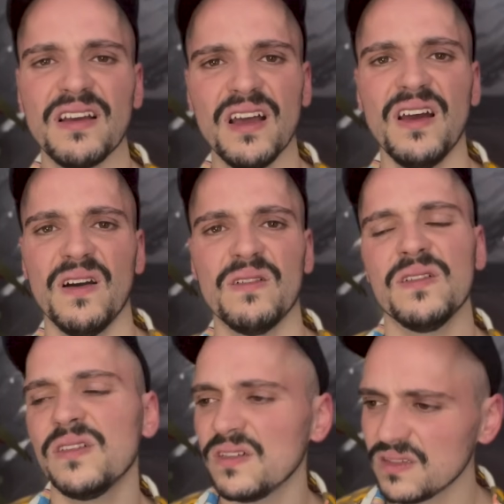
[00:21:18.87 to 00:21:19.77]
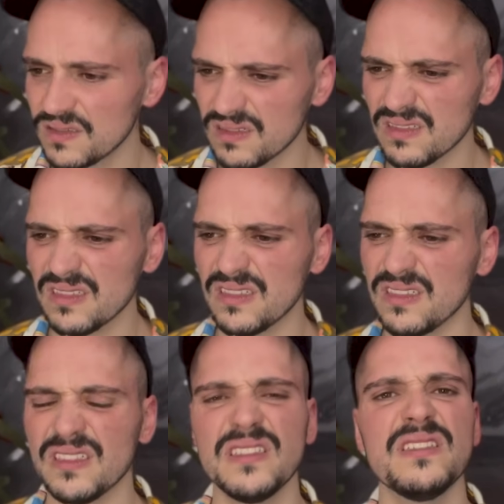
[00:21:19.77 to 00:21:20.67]
Oh.
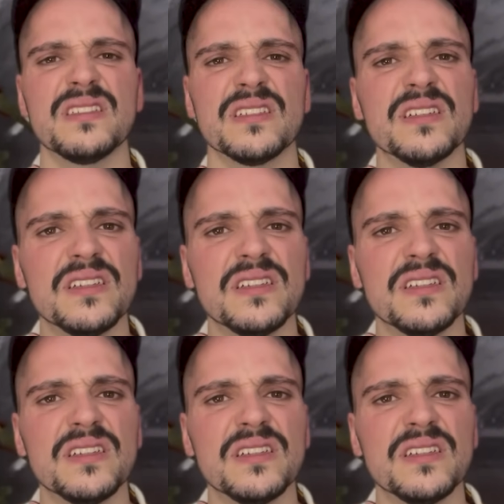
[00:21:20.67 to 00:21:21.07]
Ugh.